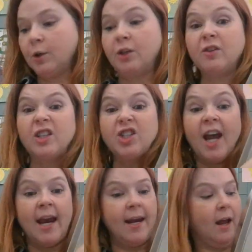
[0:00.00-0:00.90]
We're going to do the
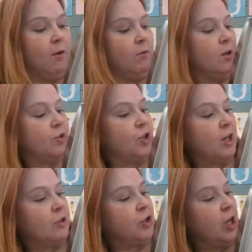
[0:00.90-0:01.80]
J now.
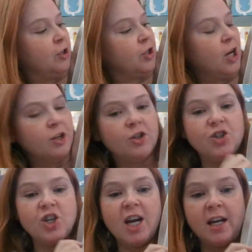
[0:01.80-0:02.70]
Ch -ch
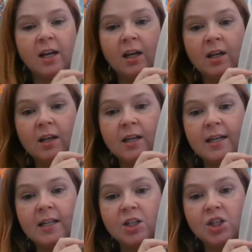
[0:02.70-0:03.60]
-ch Jig.
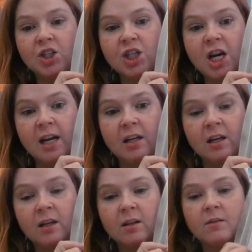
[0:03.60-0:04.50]

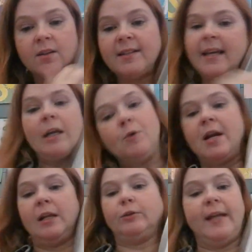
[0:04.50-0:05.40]
Jig. It's like
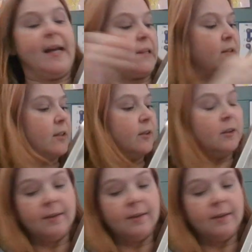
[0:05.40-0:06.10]
doing the old dance.